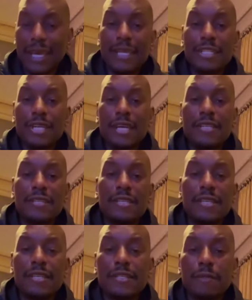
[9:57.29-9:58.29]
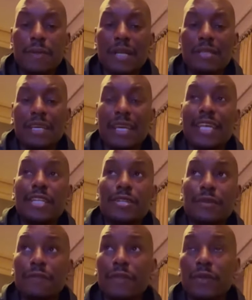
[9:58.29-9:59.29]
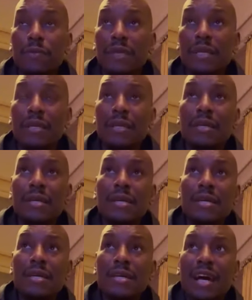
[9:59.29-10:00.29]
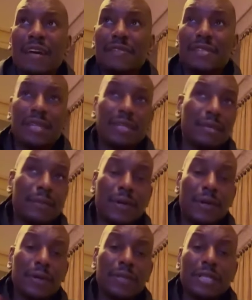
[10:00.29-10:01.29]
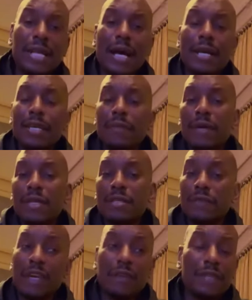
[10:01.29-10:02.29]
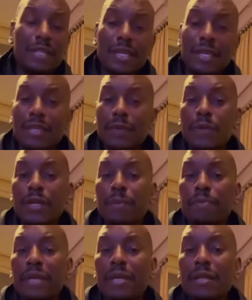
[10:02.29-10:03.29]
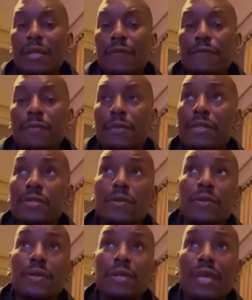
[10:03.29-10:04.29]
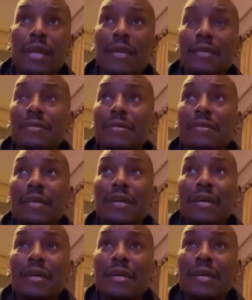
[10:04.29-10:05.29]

The AJC is about to interview me. I've sent them all the documents of everything that we're appealing from this court case.